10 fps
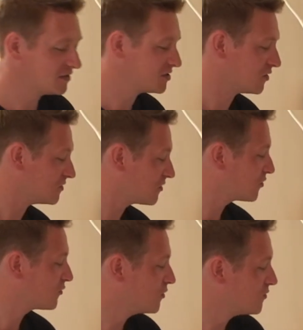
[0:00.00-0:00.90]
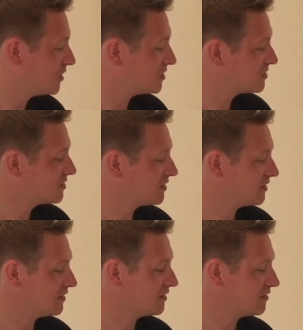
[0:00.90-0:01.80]
So through this
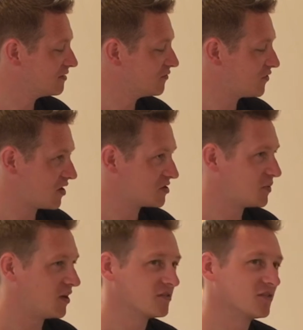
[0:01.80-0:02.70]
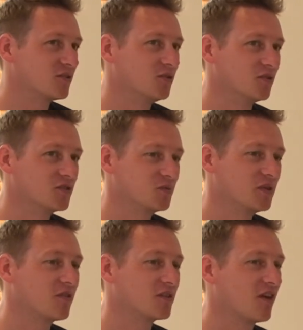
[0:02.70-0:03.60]
first part of the course,
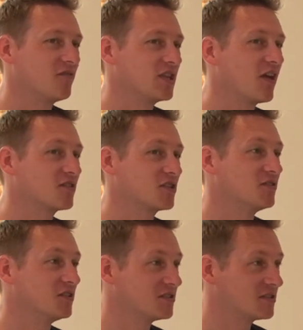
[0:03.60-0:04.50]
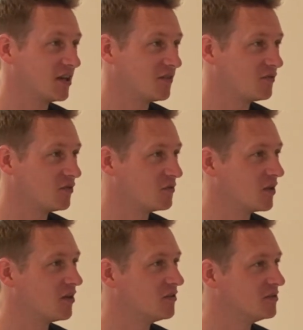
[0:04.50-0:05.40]
we don't cover the Ericksonian stuff,
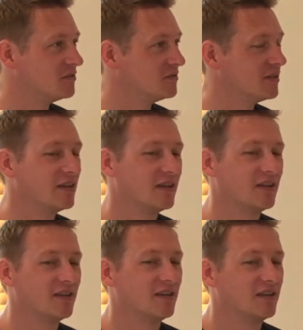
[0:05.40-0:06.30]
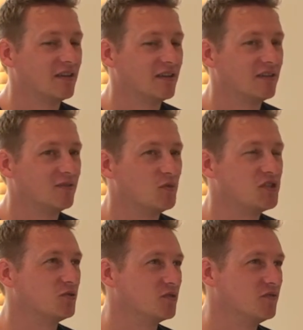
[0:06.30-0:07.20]
although we
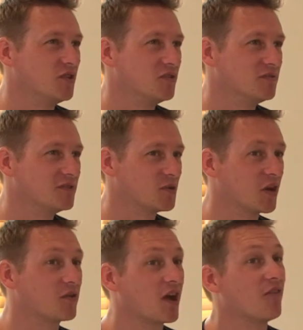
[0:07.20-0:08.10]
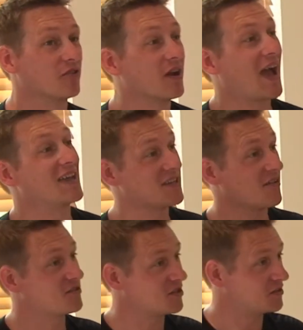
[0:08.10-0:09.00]
sort of do. So we don't cover it as
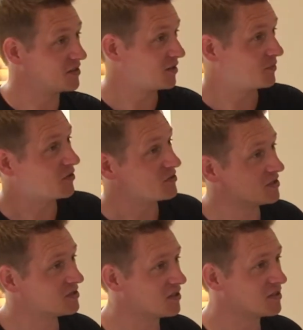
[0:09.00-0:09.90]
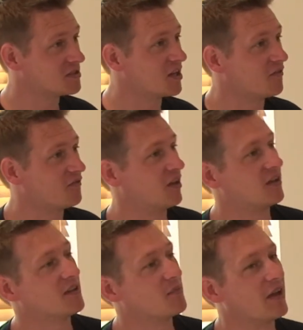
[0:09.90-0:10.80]
Ericksonian hypnosis. So there's stuff
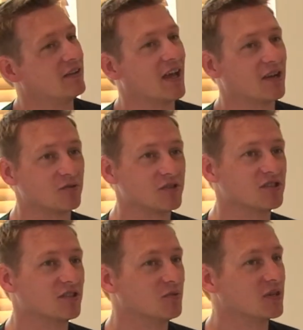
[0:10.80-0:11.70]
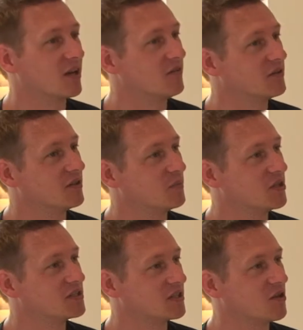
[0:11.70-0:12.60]
like about language that we cover,
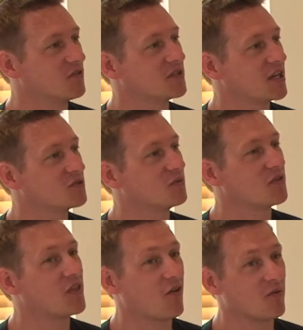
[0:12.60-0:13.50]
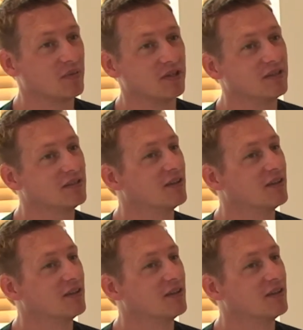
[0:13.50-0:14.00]
but it's in context with therapy.